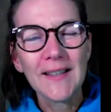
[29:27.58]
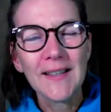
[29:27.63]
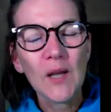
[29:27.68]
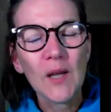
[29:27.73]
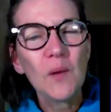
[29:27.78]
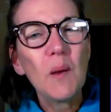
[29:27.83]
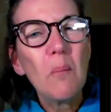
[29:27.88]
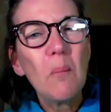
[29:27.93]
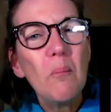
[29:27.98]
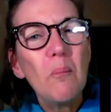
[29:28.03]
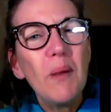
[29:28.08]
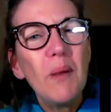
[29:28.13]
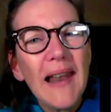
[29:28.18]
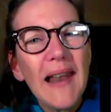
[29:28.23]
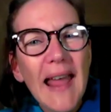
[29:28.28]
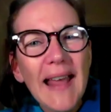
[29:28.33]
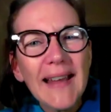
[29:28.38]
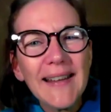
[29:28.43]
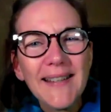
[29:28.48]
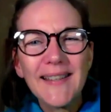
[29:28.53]
so the
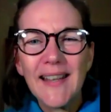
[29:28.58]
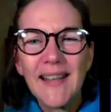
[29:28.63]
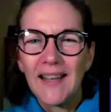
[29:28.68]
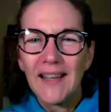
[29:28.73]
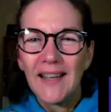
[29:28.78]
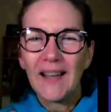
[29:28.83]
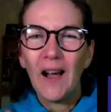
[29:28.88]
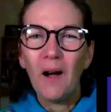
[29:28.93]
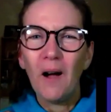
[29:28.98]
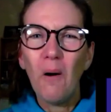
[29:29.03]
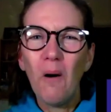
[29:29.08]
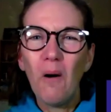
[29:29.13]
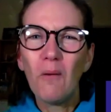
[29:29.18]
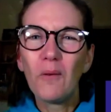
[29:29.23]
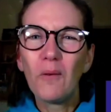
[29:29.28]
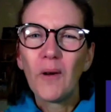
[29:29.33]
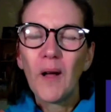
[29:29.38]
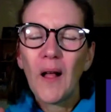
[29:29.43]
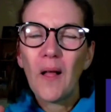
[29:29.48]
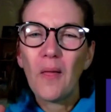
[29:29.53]
blessing
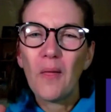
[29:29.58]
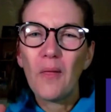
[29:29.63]
of